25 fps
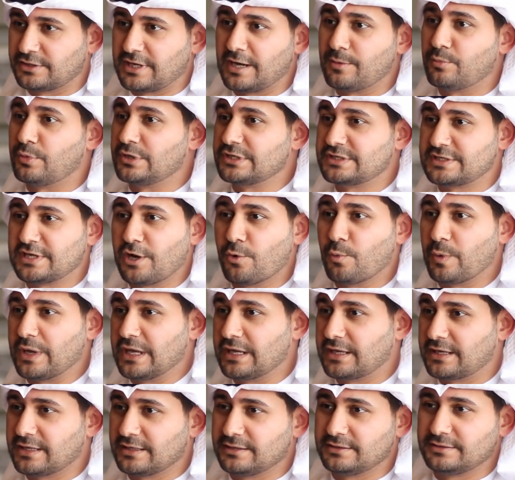come once a
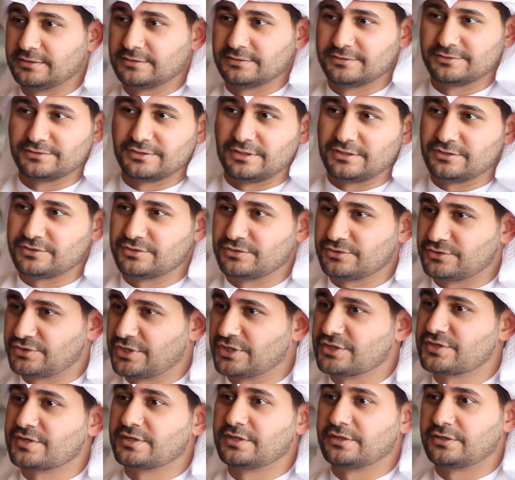week and
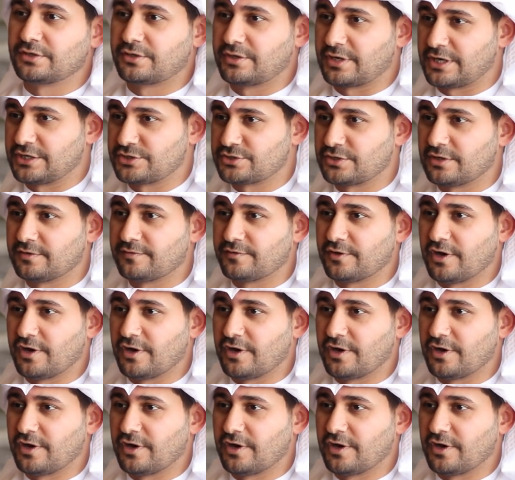change the decoration